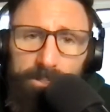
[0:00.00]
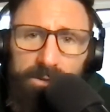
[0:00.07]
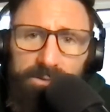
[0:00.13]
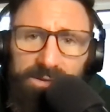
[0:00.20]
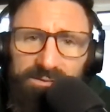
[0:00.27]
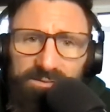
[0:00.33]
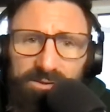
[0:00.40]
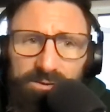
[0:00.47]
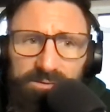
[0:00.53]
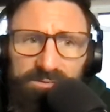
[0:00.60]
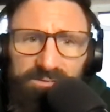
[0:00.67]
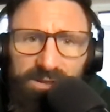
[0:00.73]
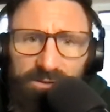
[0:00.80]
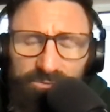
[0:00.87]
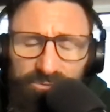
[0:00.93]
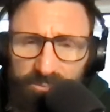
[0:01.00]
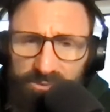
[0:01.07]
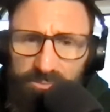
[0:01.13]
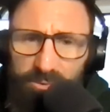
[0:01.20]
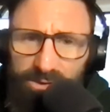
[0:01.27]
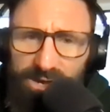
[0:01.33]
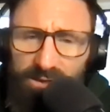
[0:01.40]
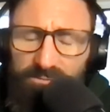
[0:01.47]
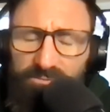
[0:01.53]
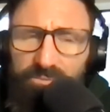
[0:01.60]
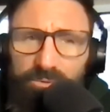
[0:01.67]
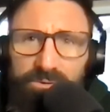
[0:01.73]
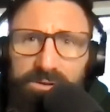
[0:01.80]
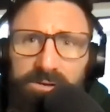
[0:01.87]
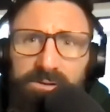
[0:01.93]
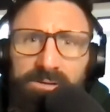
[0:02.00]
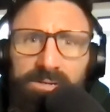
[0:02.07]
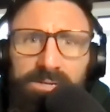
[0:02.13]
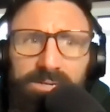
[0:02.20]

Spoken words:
and that's here in San Luis Obispo, California.